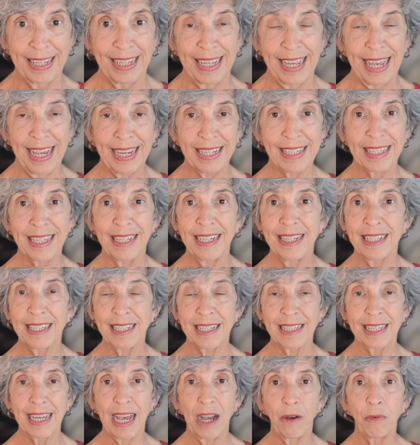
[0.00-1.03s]
Excellence
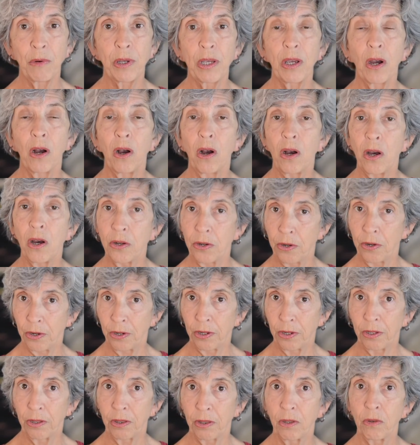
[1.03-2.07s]
is how we
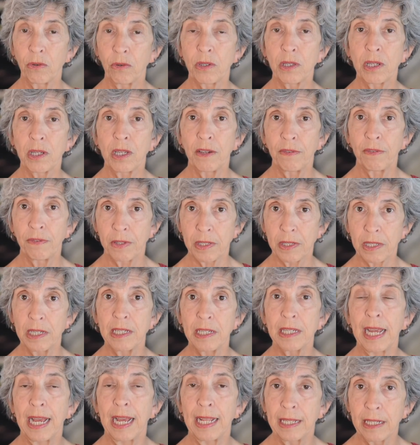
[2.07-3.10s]
honor those gifts
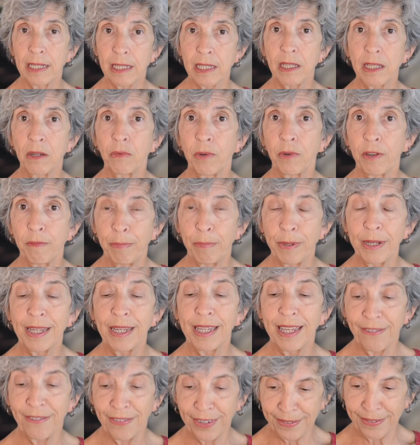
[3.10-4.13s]
and talents that we've been
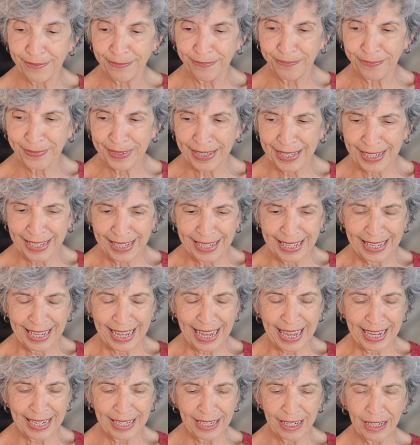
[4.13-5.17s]
given.
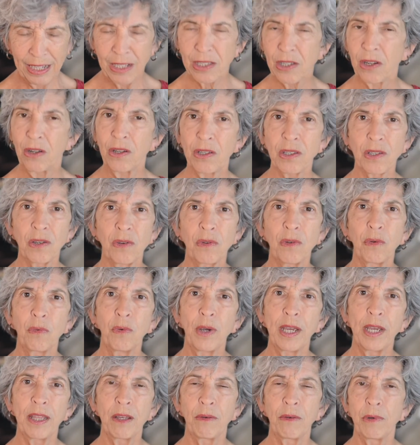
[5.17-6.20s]
And it's also the
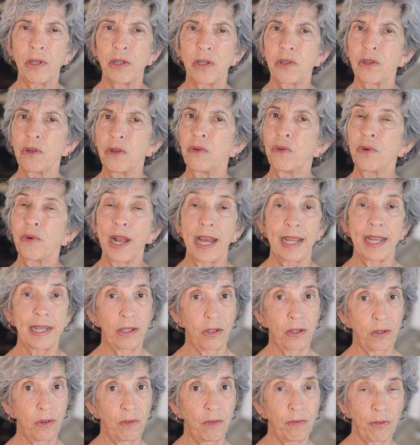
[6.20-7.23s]
way that we show
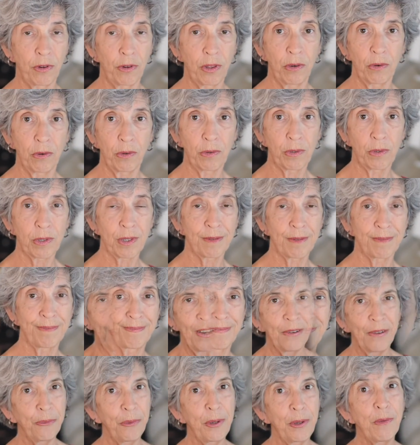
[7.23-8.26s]
gratitude for those.
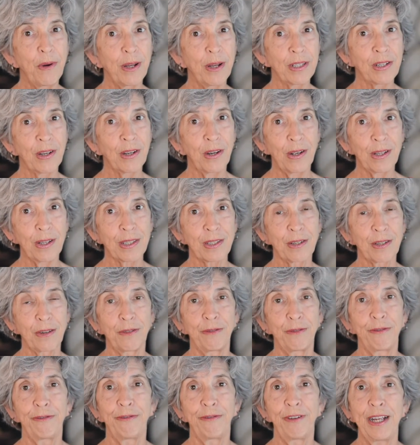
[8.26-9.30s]
We want to also
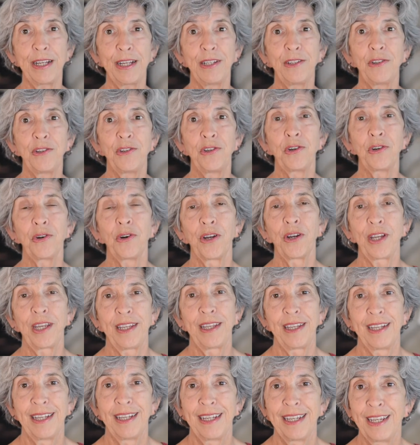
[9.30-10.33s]
find
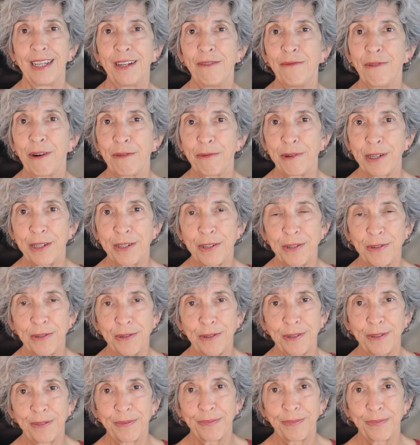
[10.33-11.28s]
joy in what we do,